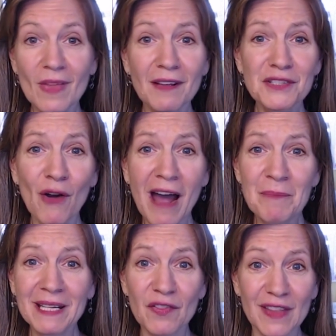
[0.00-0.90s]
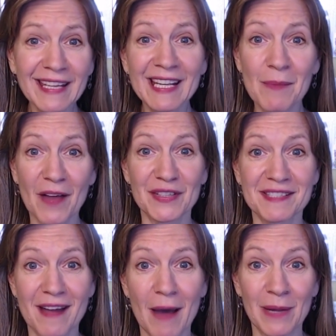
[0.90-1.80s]
So I've been thinking about this
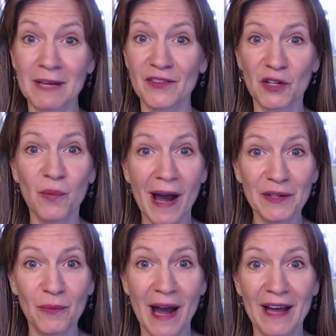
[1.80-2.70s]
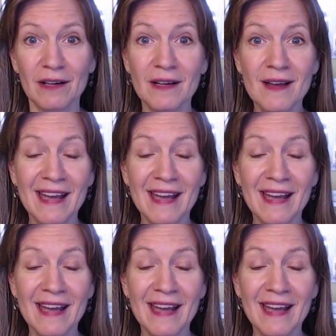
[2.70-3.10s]
topic for quite a while,